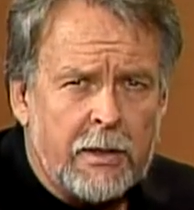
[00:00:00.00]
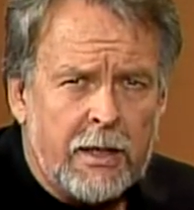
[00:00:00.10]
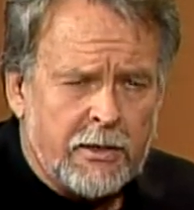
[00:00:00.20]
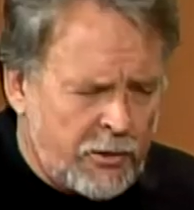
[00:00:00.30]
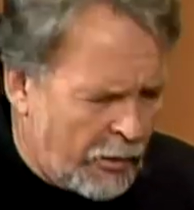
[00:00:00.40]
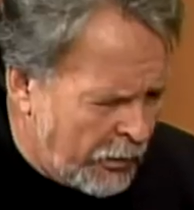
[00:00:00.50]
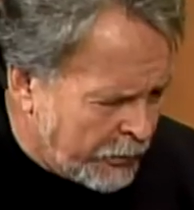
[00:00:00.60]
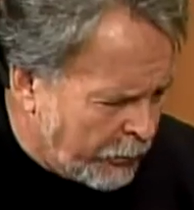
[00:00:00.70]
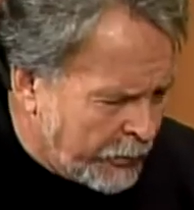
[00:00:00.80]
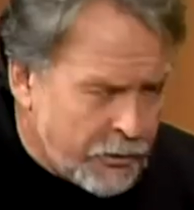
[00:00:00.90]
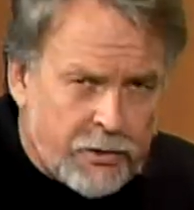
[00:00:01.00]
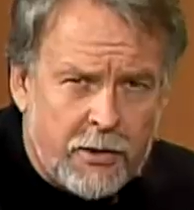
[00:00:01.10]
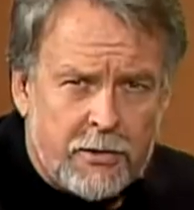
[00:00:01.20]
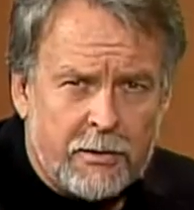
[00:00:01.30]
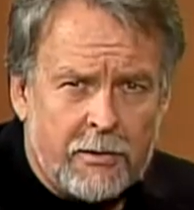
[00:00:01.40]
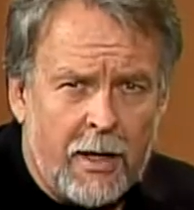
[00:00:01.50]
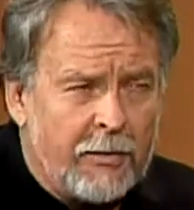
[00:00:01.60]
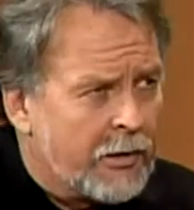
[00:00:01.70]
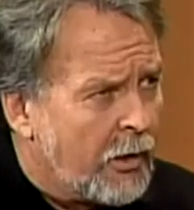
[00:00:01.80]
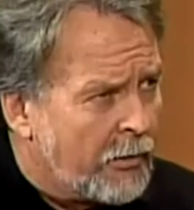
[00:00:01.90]
It's an ongoing discussion. I
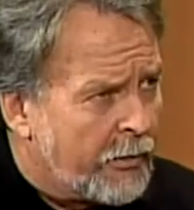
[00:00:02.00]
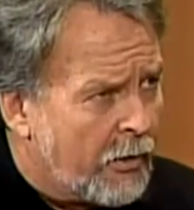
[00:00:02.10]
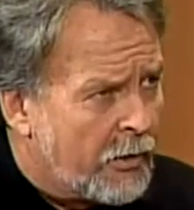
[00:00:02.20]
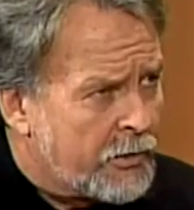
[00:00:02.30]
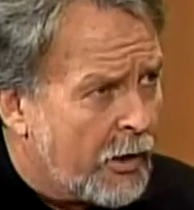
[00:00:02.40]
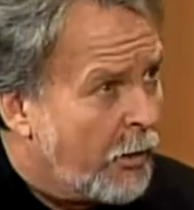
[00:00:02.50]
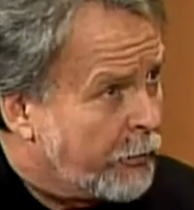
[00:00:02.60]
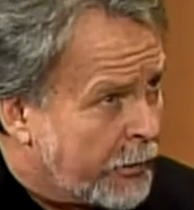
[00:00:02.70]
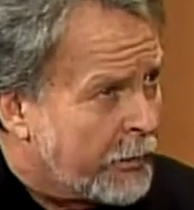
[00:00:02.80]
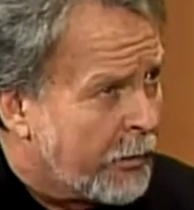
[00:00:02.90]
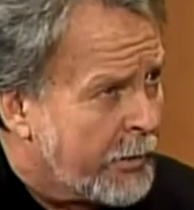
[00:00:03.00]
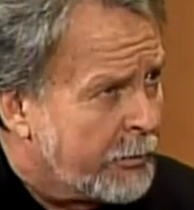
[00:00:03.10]
think all of our hearts are hopefully in the right